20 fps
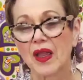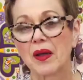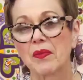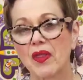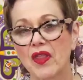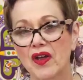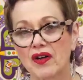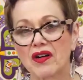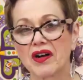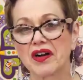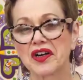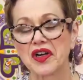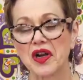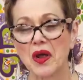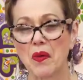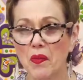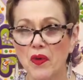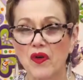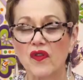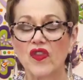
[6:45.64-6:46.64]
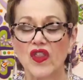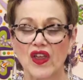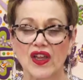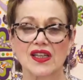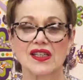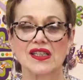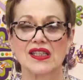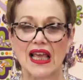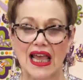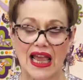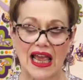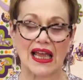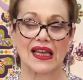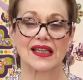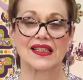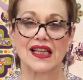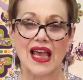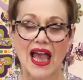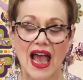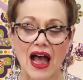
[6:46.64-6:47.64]
But there are a number of things there
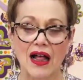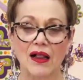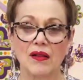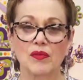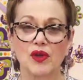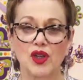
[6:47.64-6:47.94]
to help